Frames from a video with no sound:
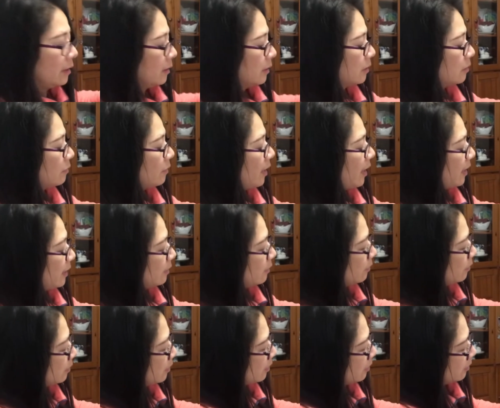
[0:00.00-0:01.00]
thread to
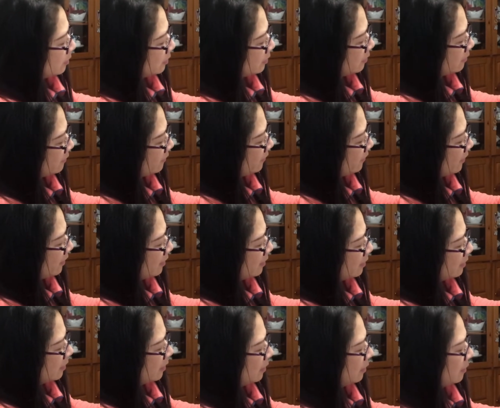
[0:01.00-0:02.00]
go through first.